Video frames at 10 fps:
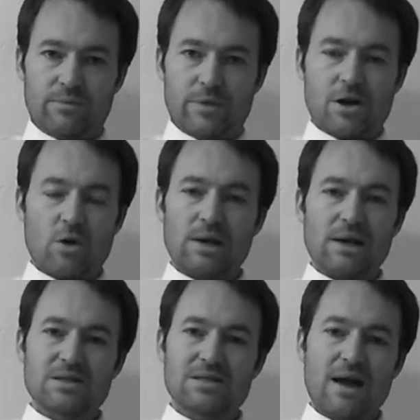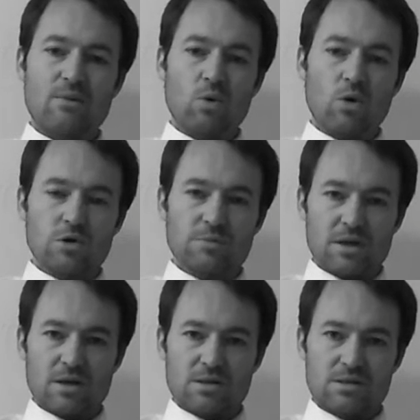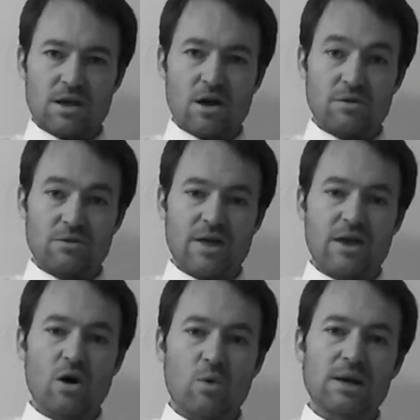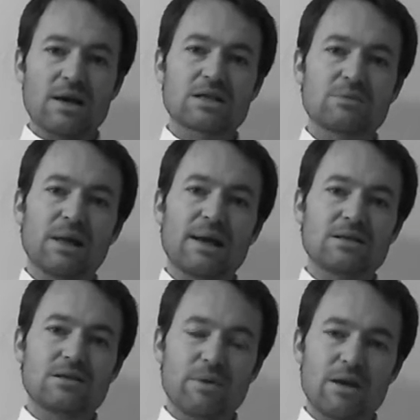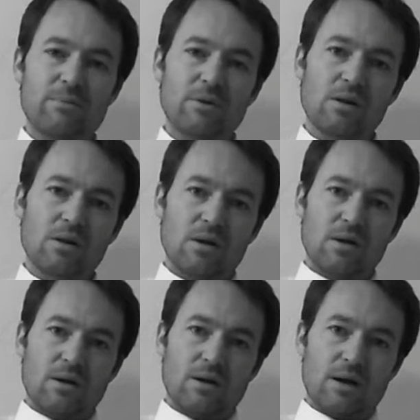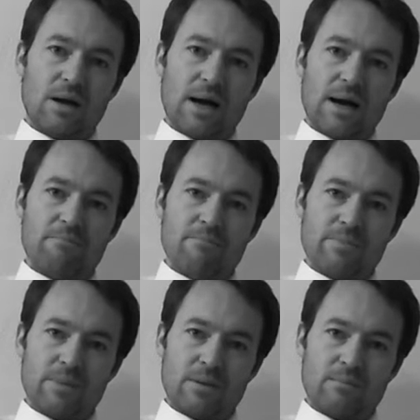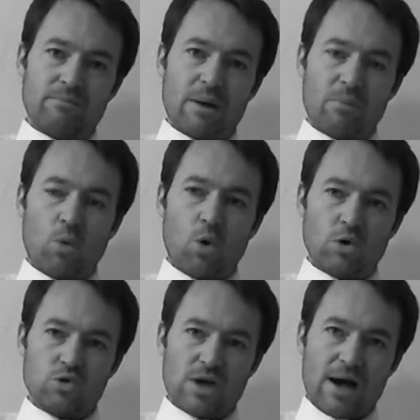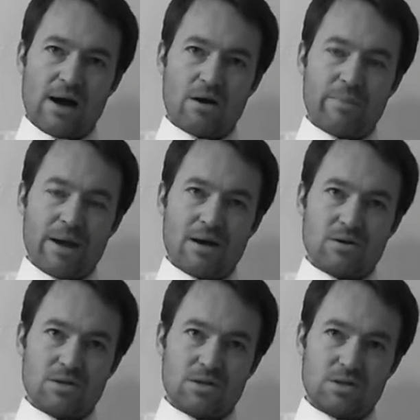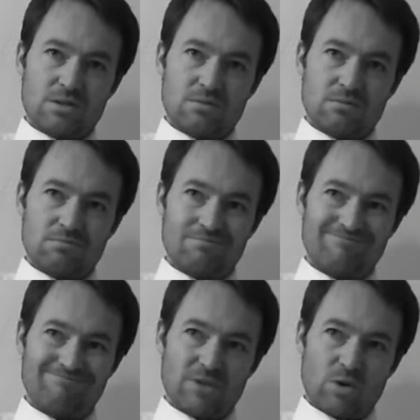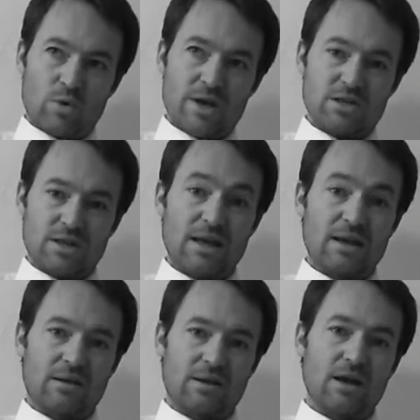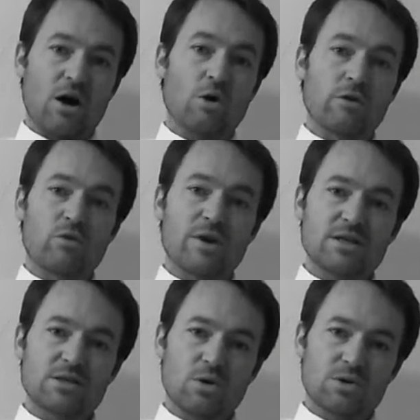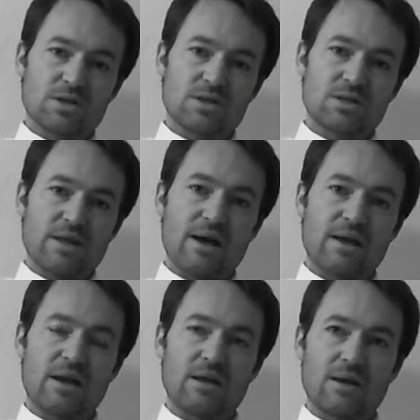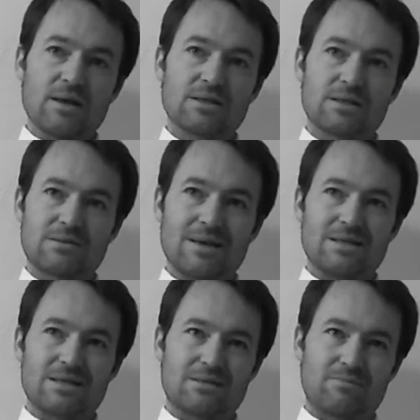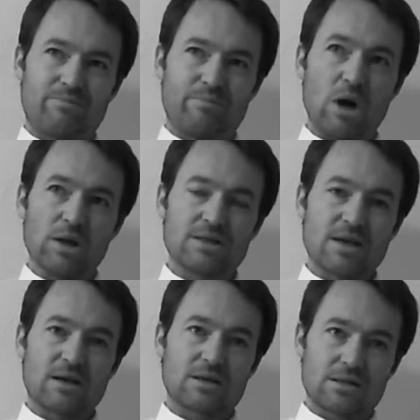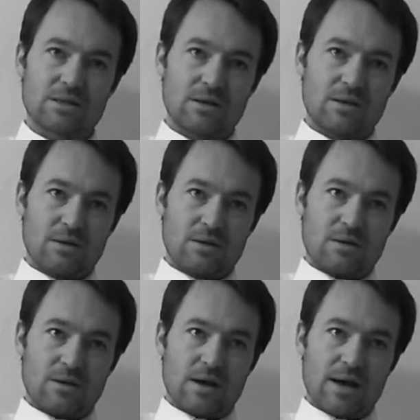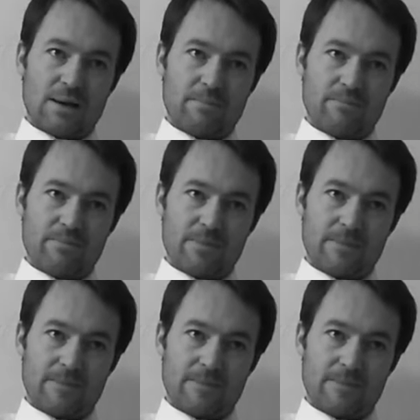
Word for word: they don't really understand wars because they're not they're not really explained to people. Um, but wars are about res- getting getting hold of resources. They're getting it's it's politics. Um,